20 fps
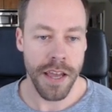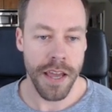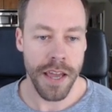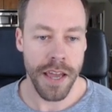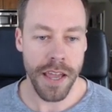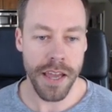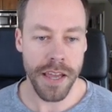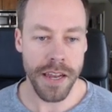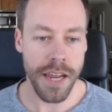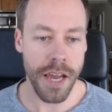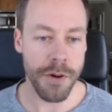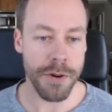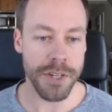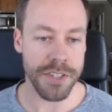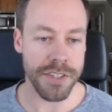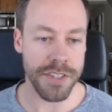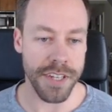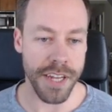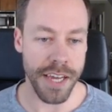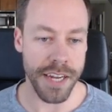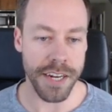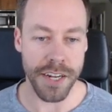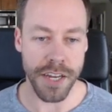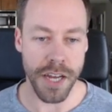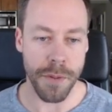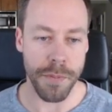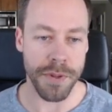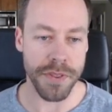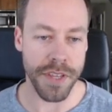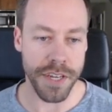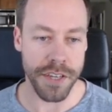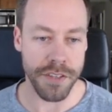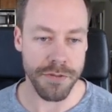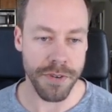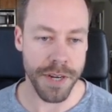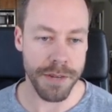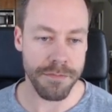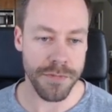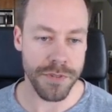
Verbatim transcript: And now we just need to edit a couple things, right?